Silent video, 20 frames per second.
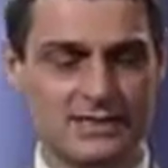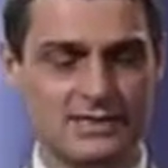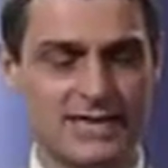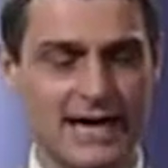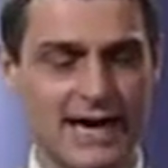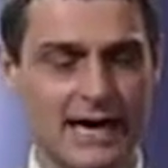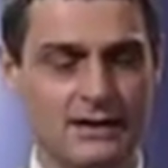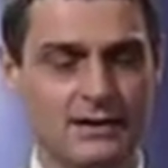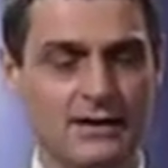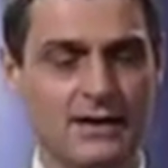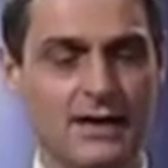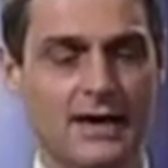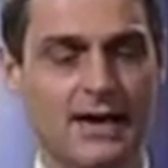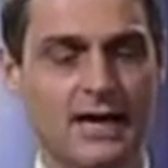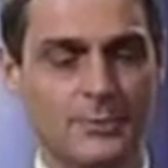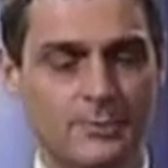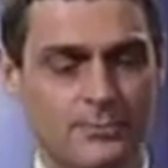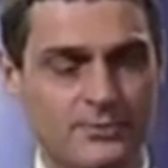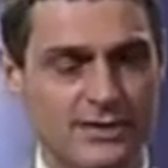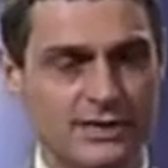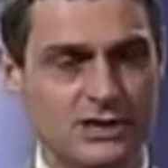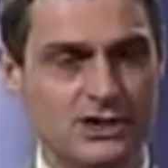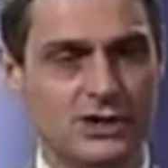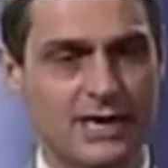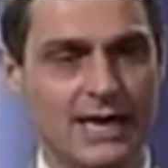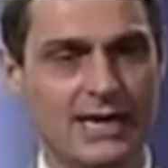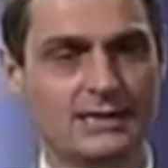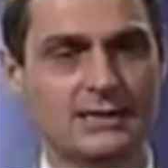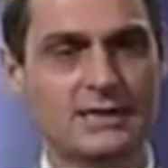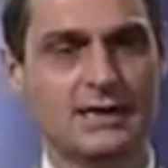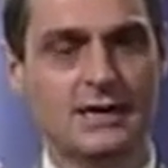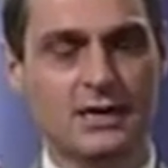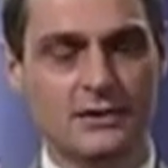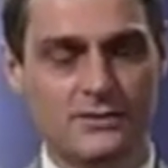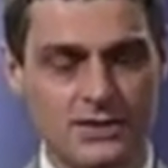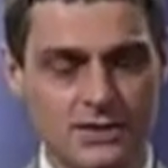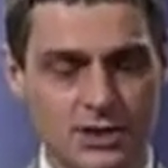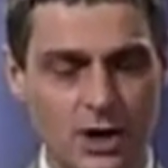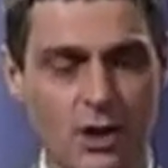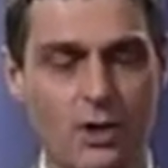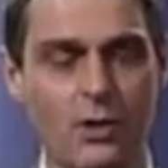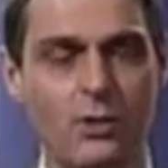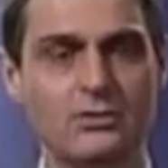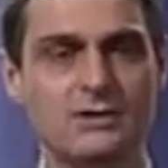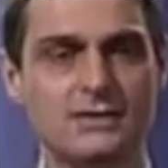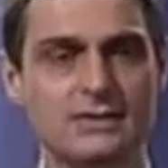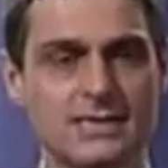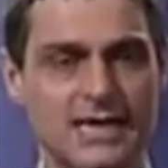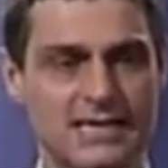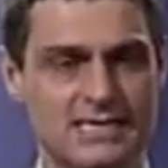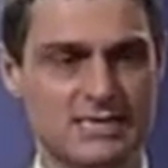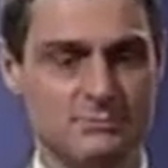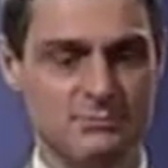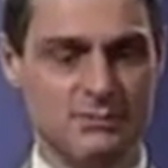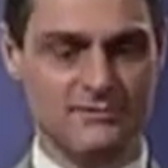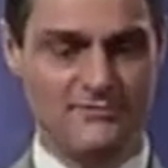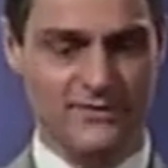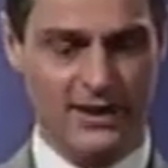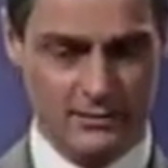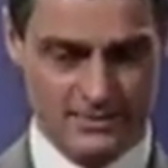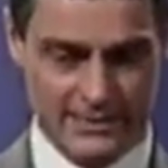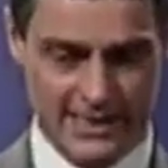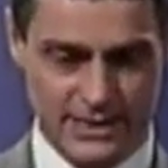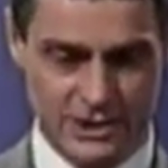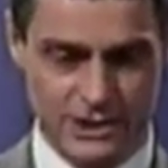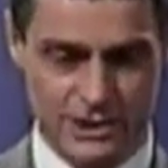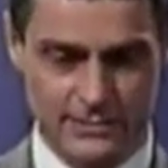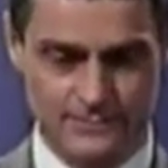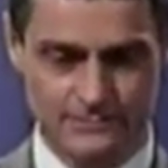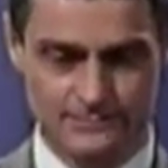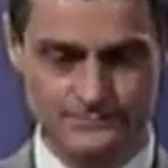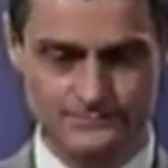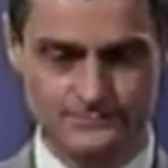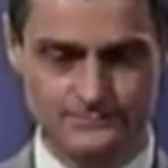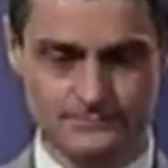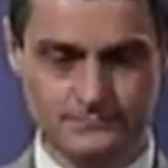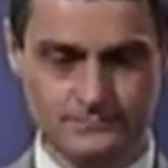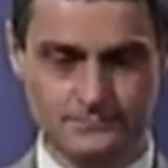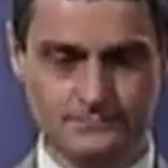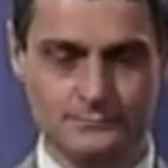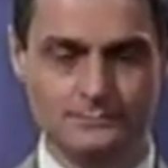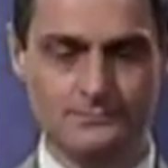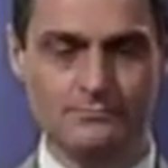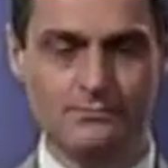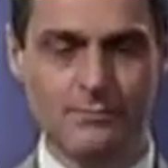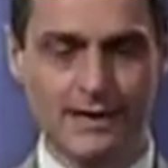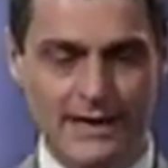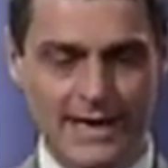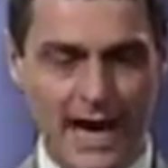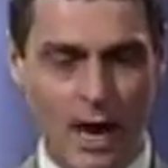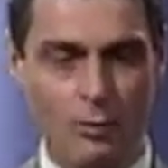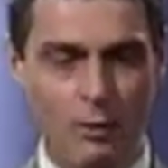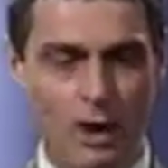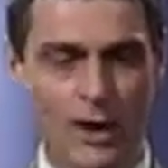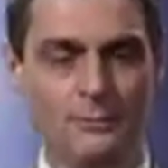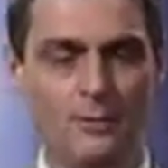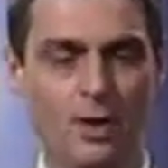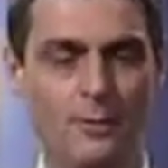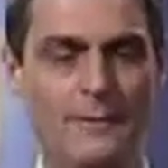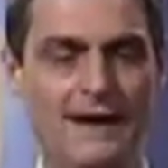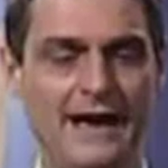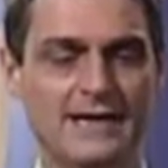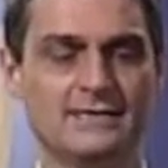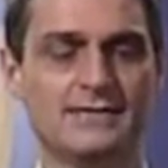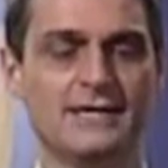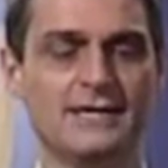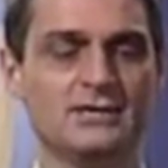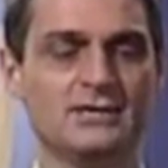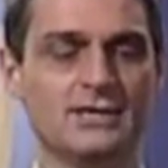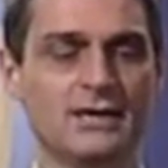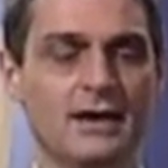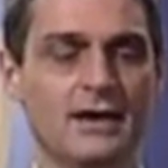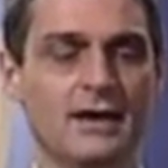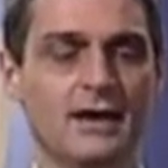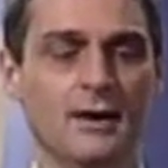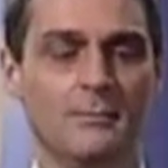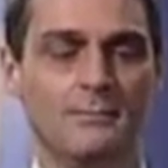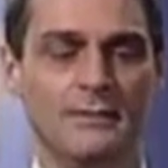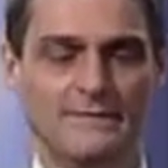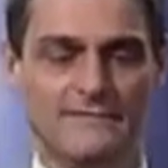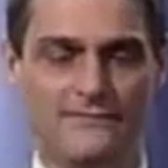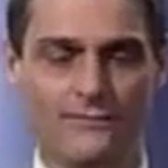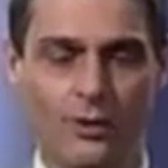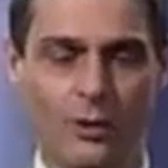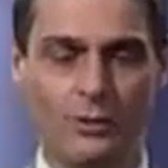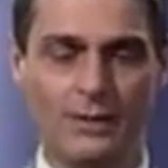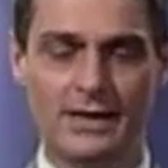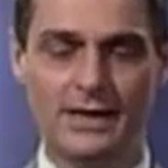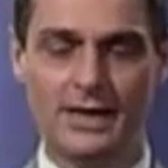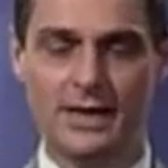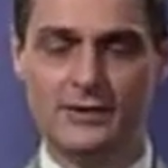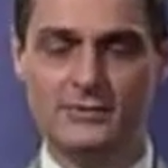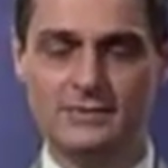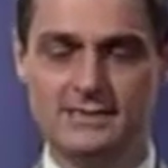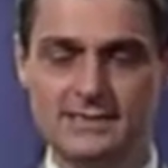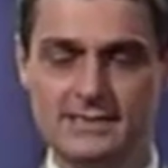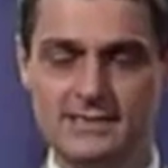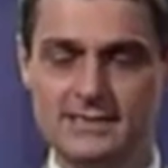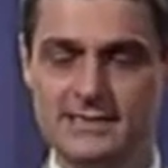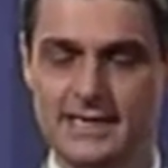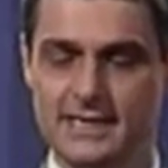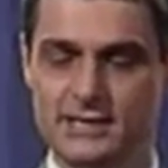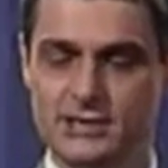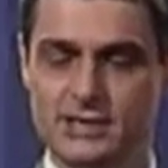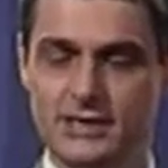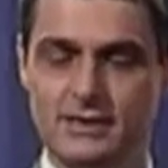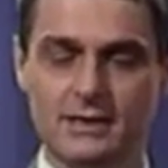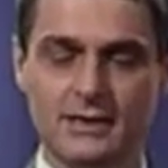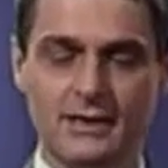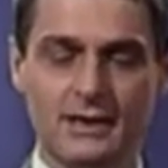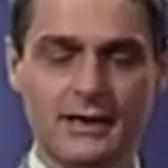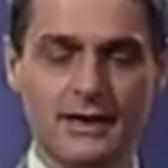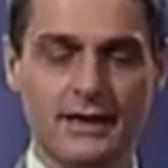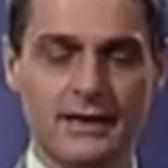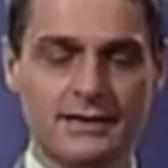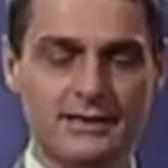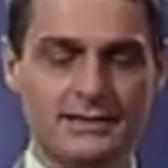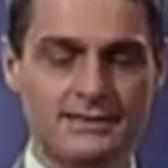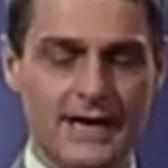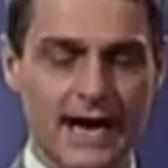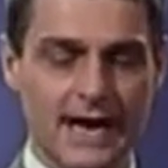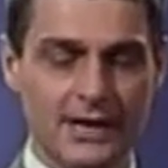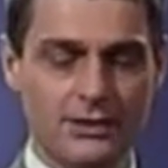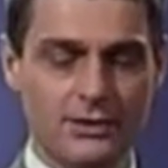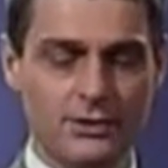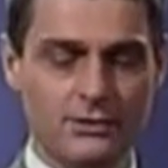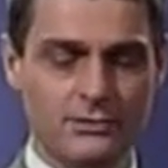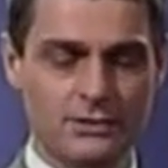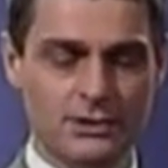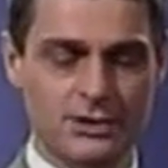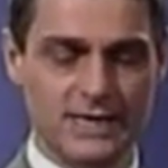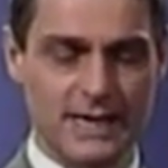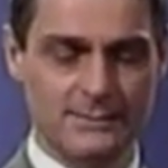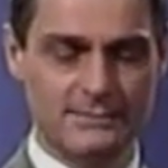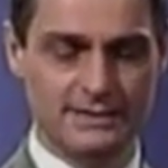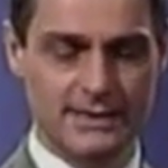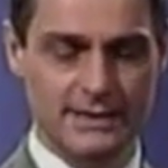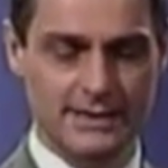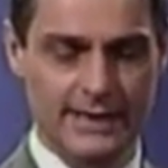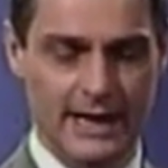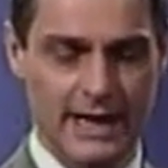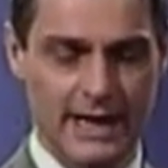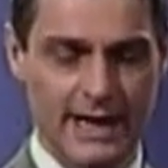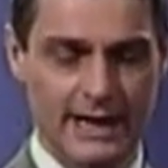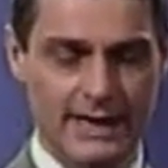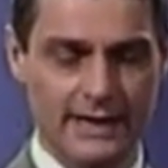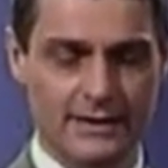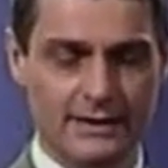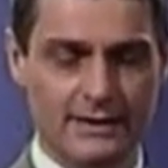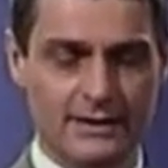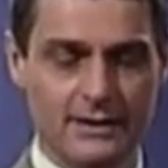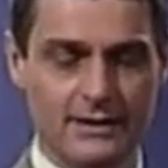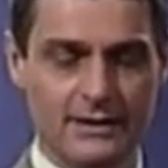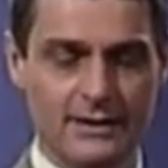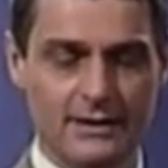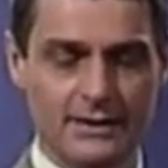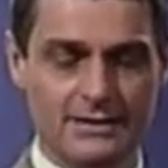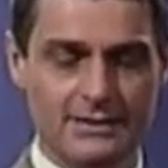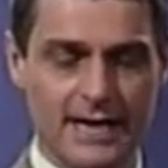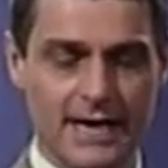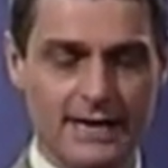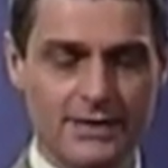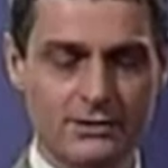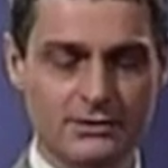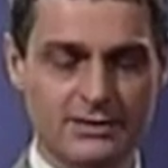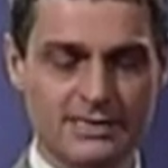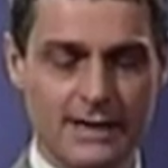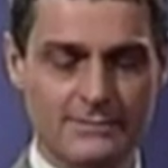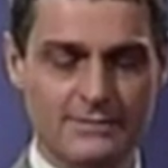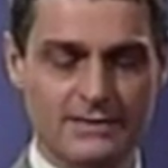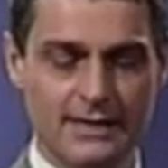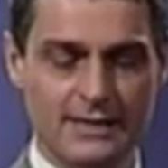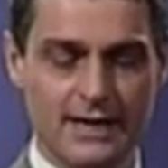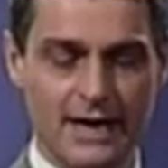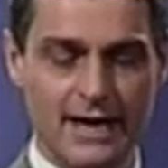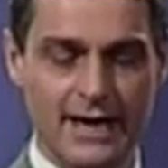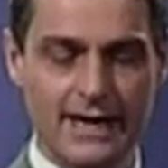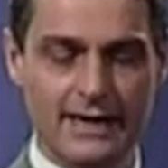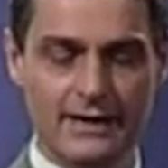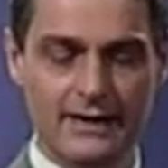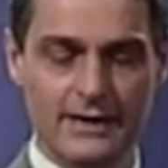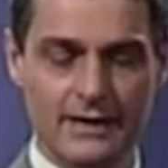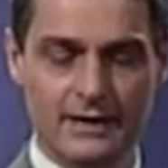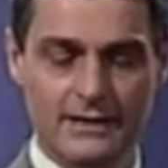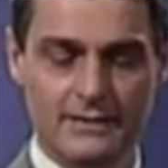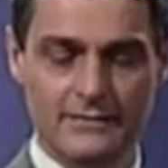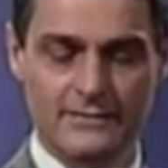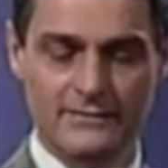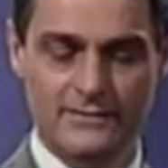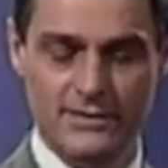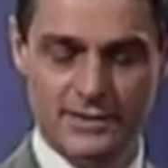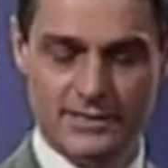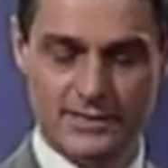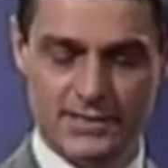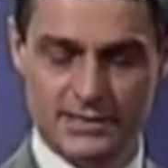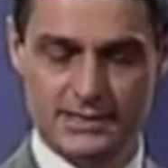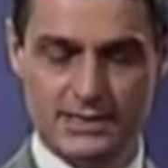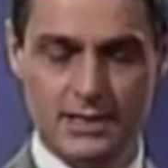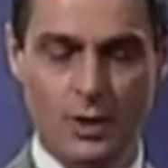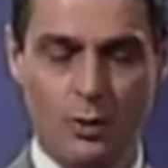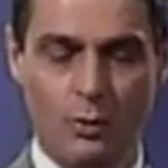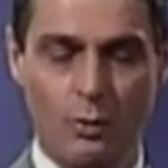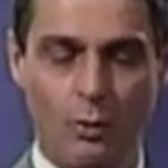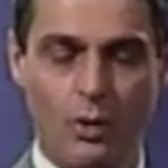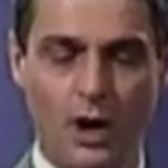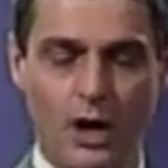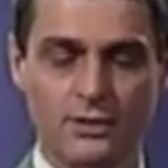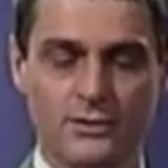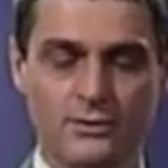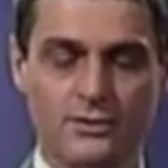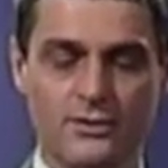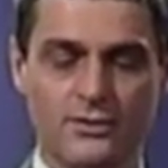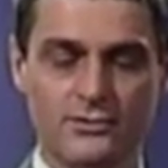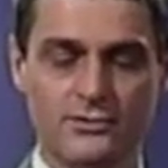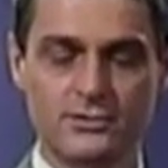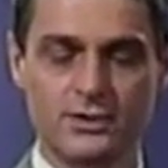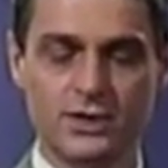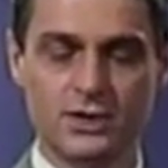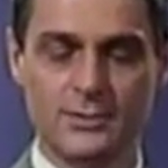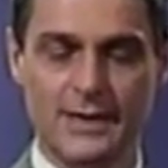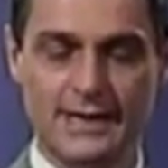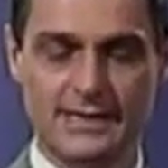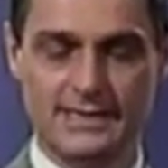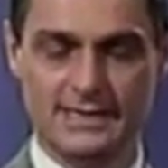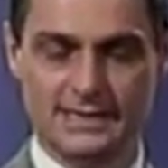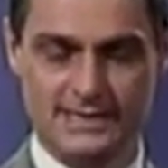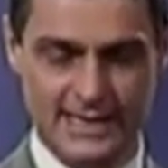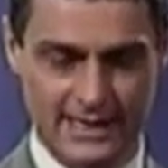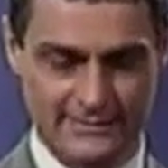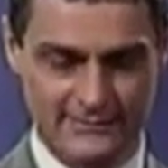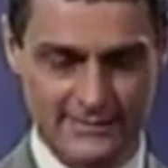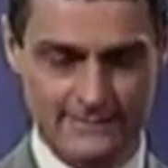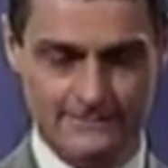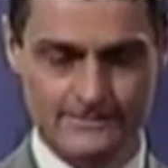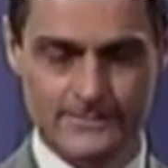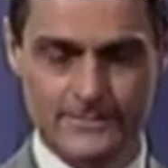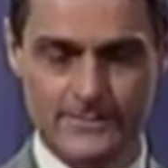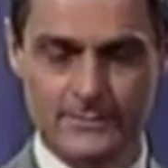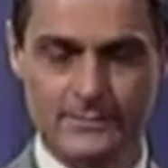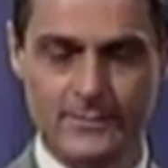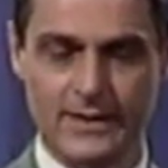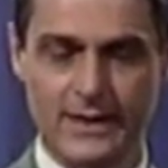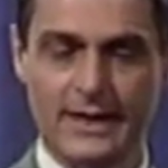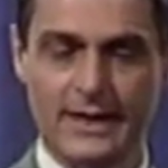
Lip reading: understand and appreciate this Old Testament foundation. Now, one more passage before we close this session. Daniel chapter 9. Daniel chapter 9, verses 1 through to 27.